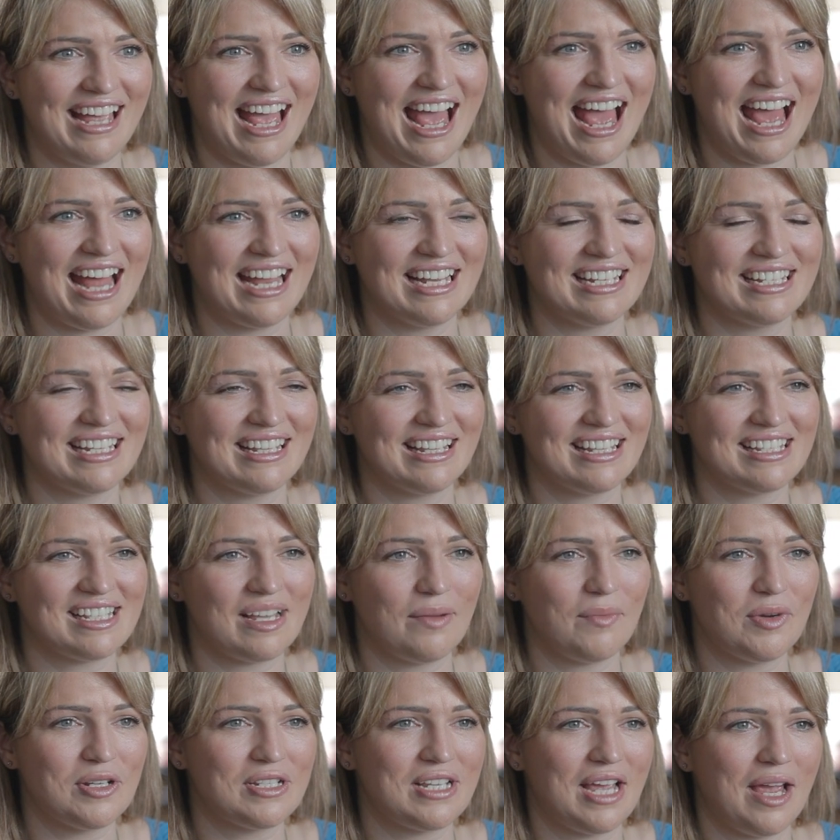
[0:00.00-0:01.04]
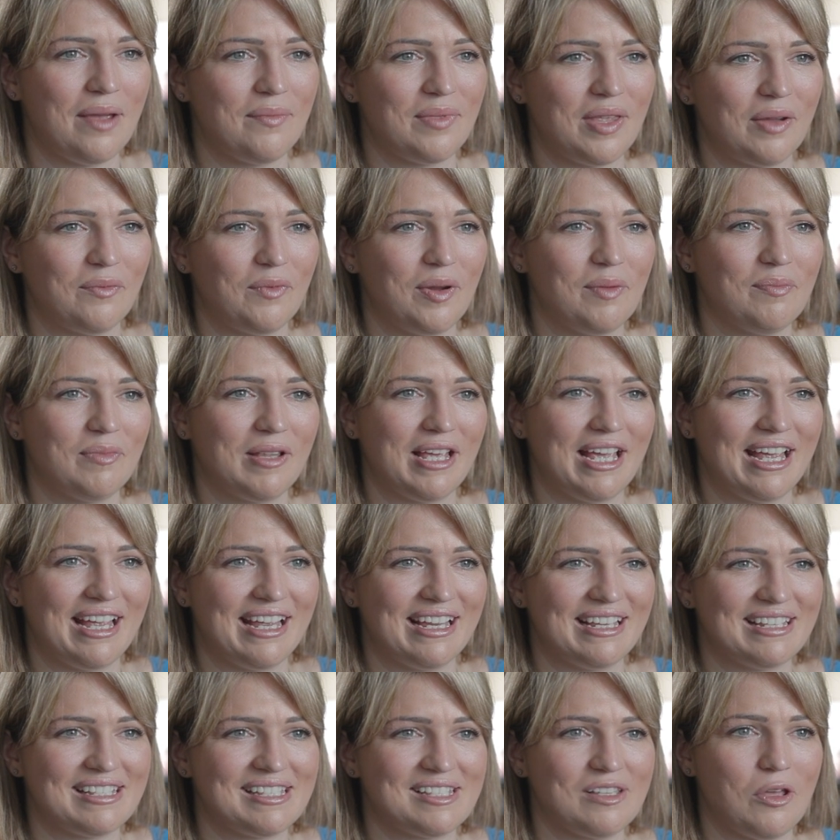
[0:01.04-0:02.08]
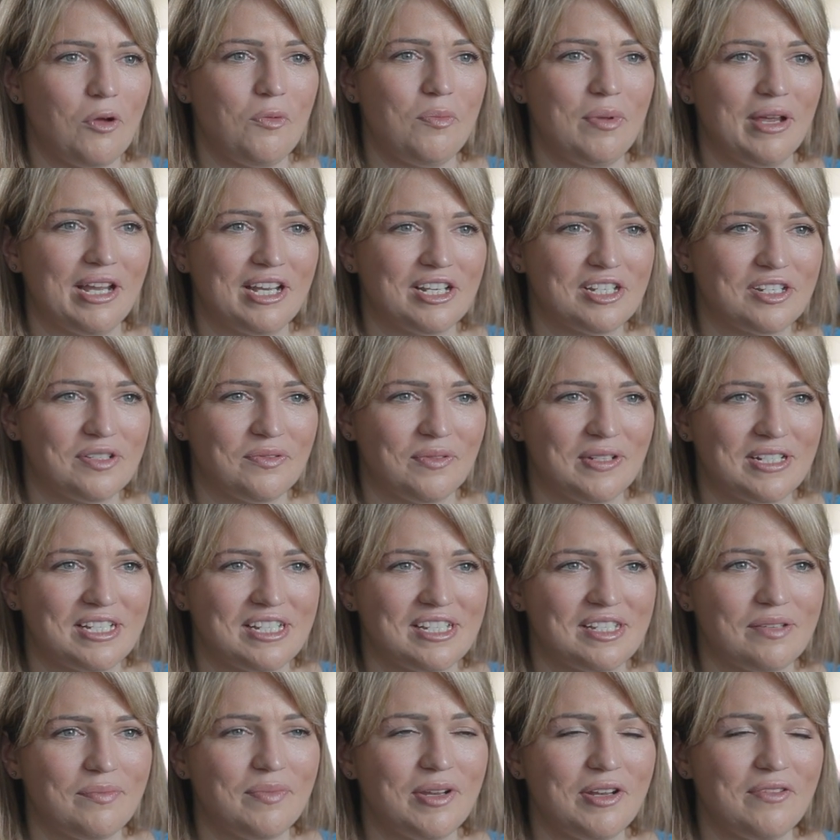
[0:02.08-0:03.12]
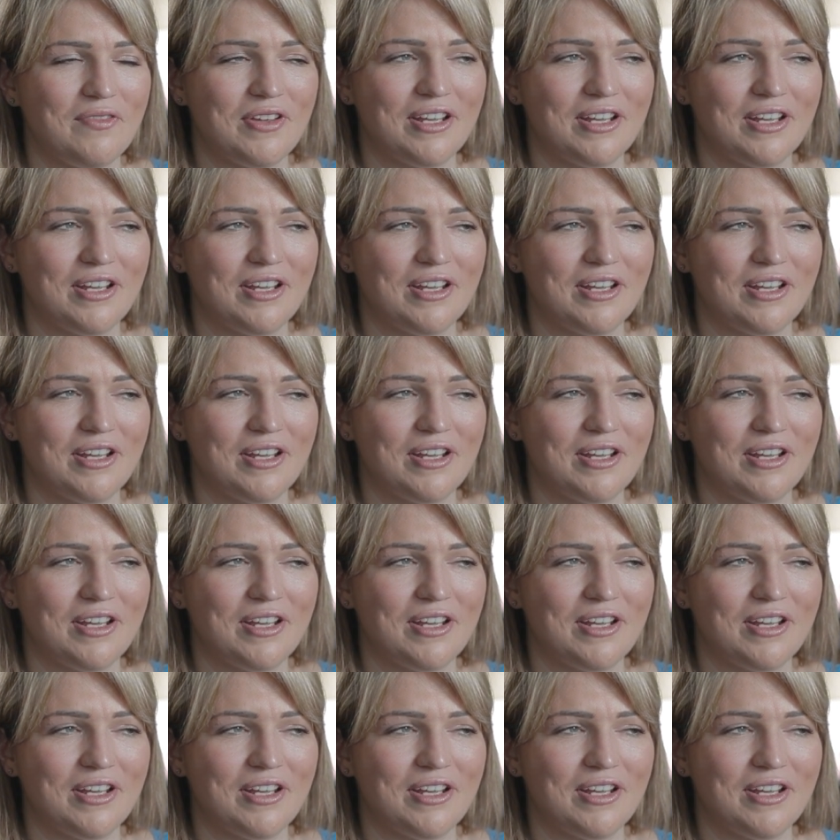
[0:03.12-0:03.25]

And in the summertime, then we play slow pitch, which is a bit of